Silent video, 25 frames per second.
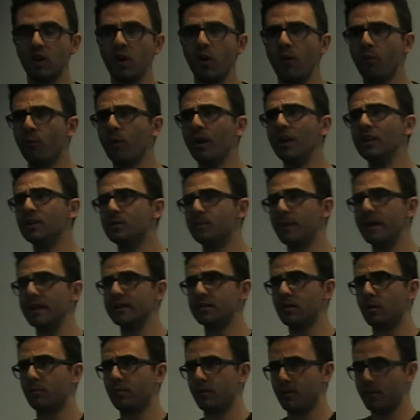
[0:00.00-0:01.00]
range-based
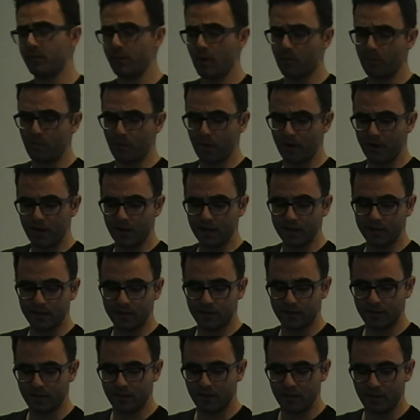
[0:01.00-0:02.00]
operators.
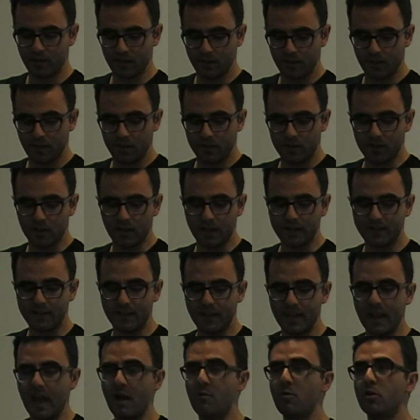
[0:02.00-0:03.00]
So let's
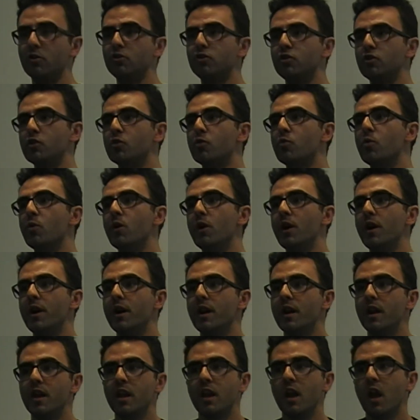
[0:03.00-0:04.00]
say I want to
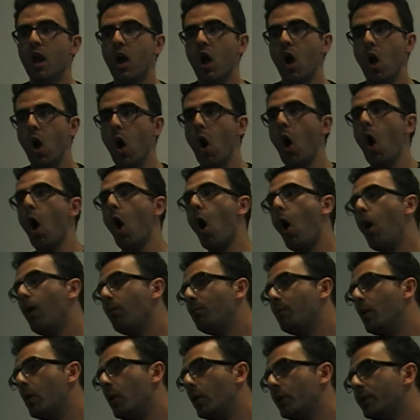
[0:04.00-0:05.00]
query all
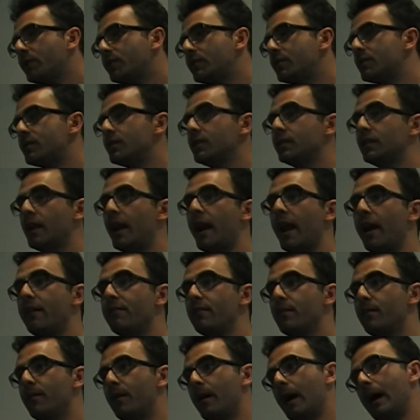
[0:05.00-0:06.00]
books that have
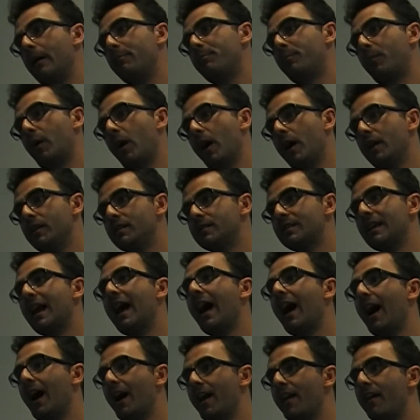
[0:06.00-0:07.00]
a price
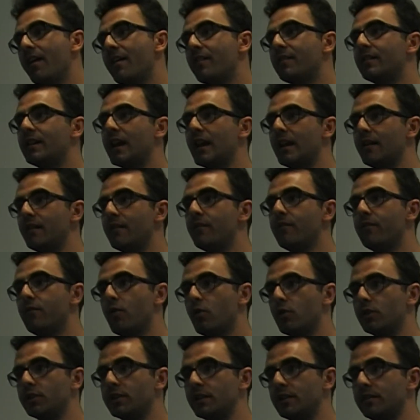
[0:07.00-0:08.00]
higher than
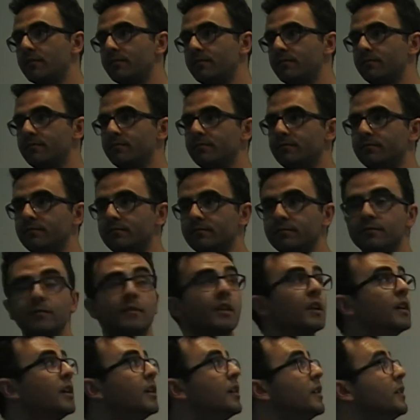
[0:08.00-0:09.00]
40.
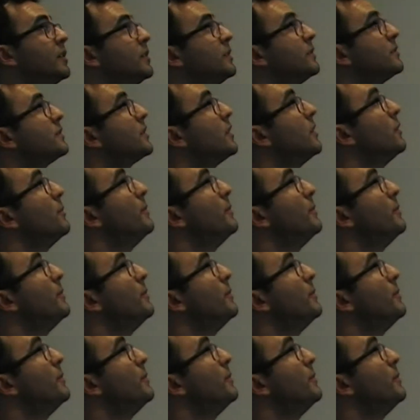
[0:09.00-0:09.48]
So